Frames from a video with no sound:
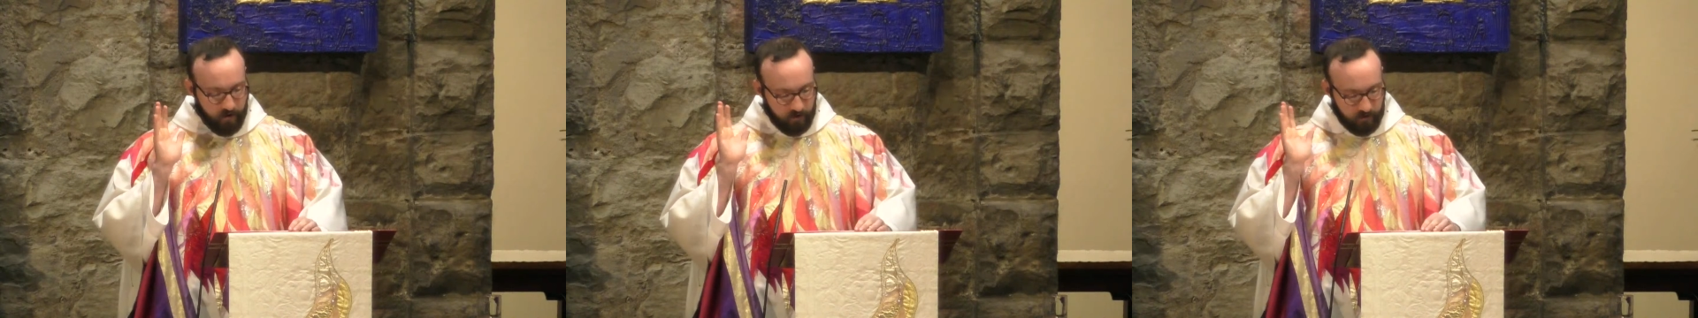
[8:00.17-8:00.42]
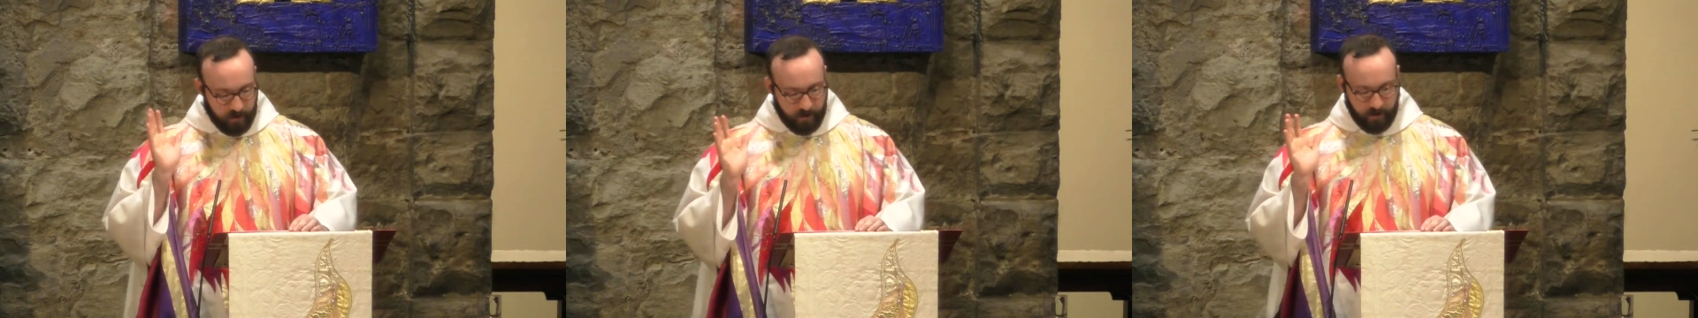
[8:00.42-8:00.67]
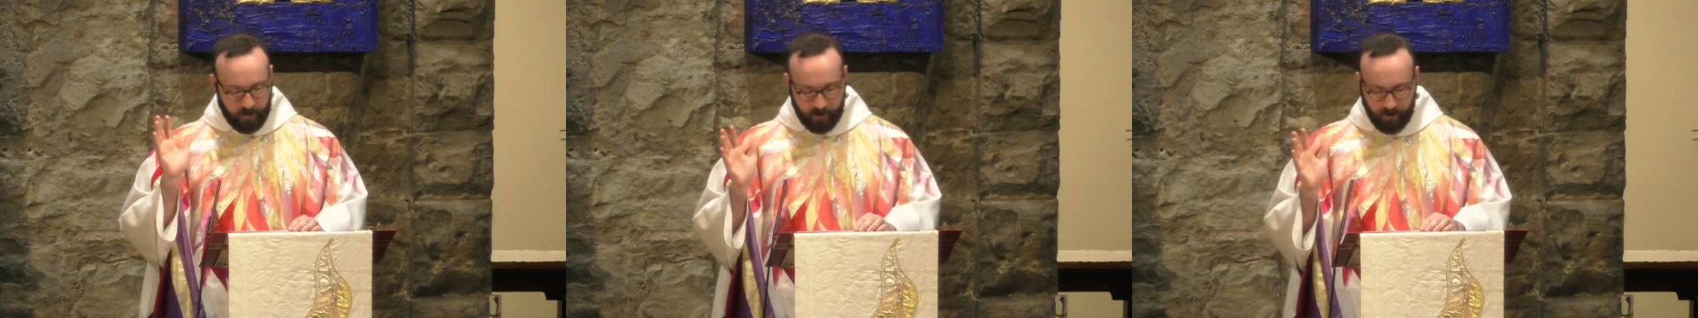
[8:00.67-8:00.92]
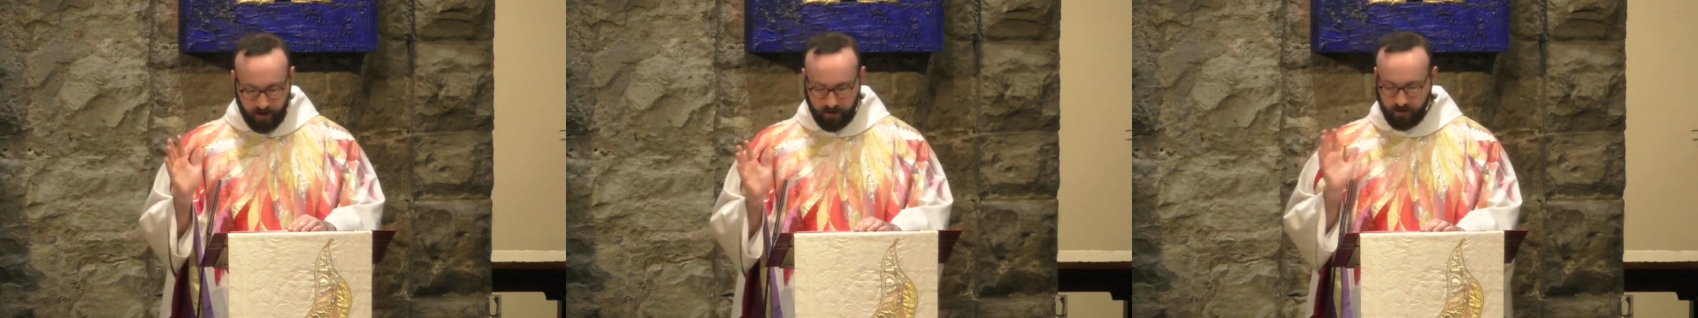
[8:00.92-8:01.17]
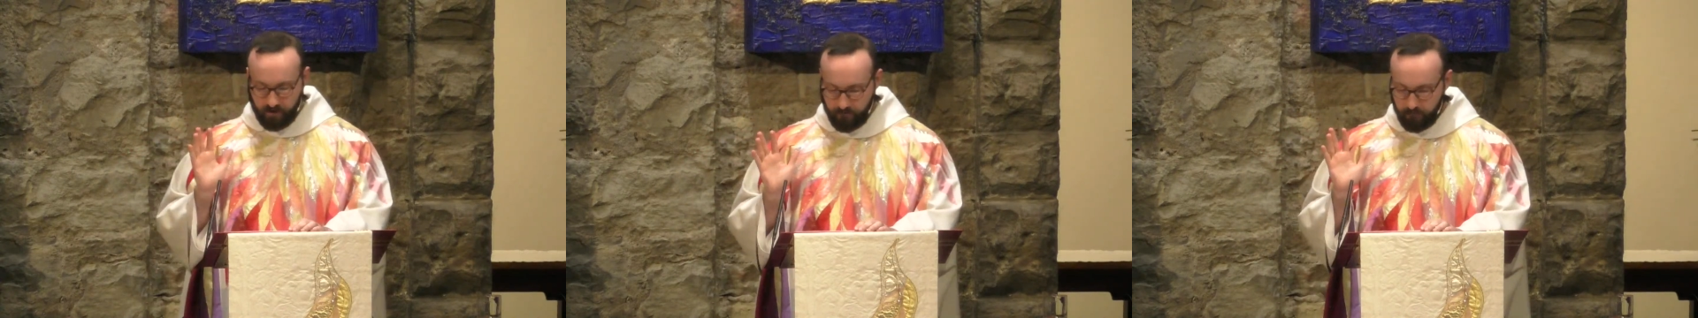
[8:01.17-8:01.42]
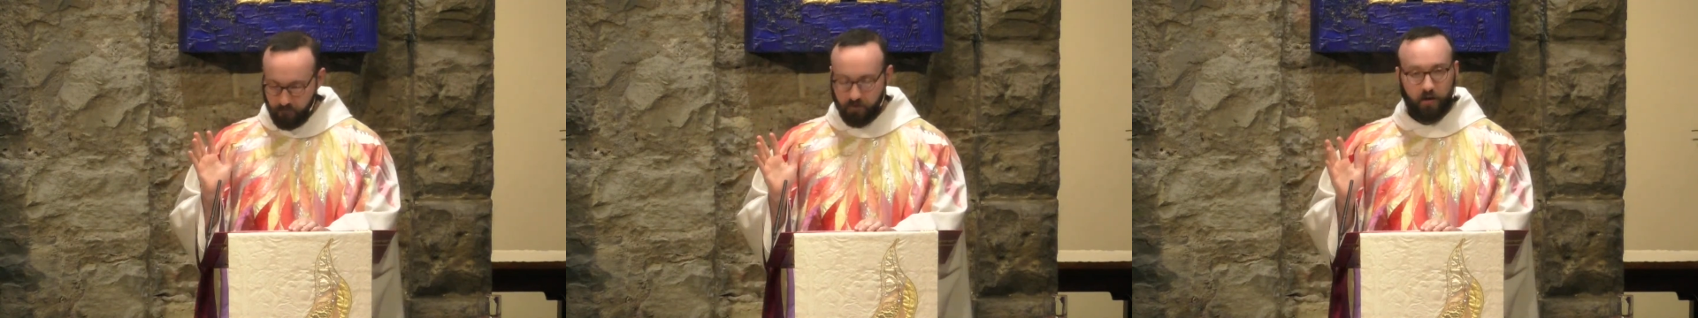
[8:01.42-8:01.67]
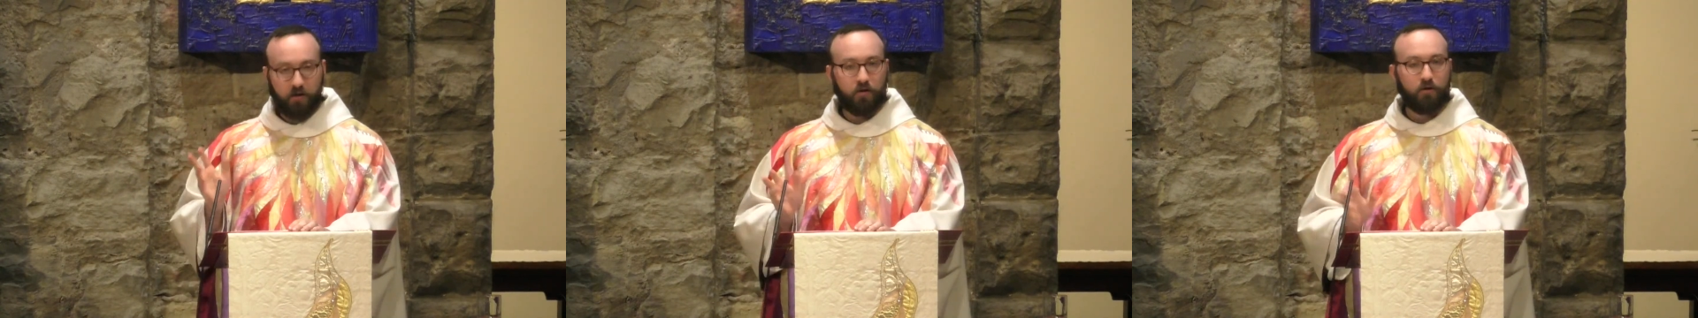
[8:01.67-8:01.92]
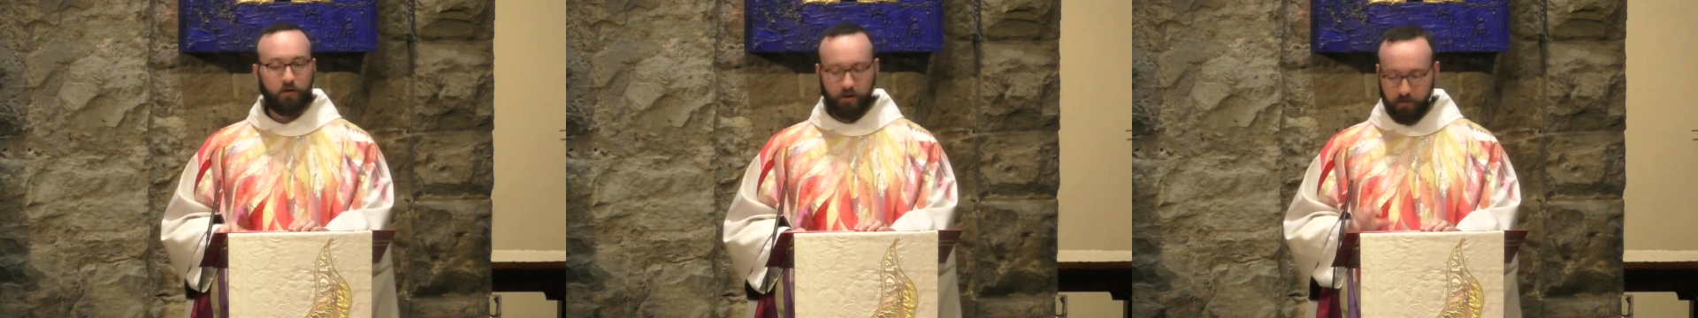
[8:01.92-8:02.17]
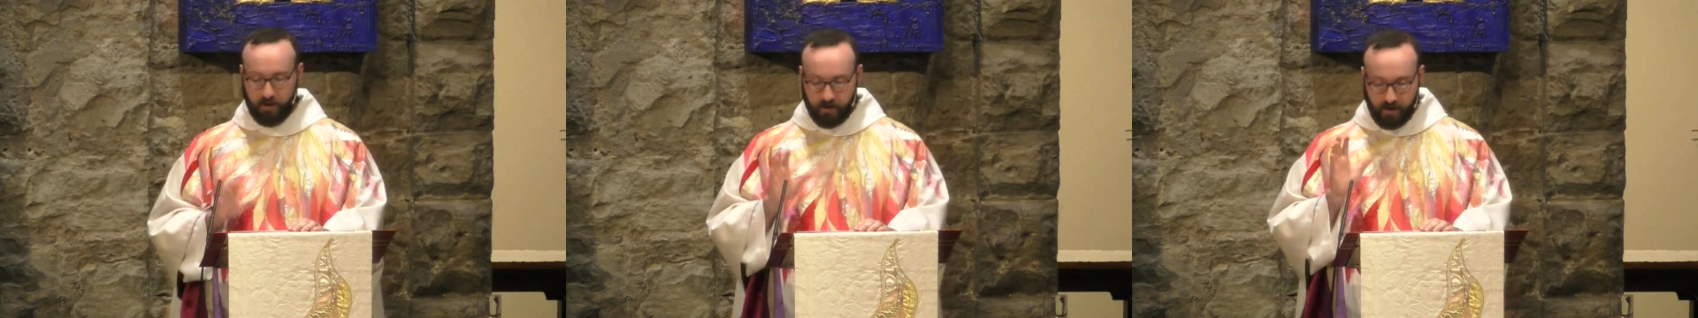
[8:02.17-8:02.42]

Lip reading: leading it to nourishment,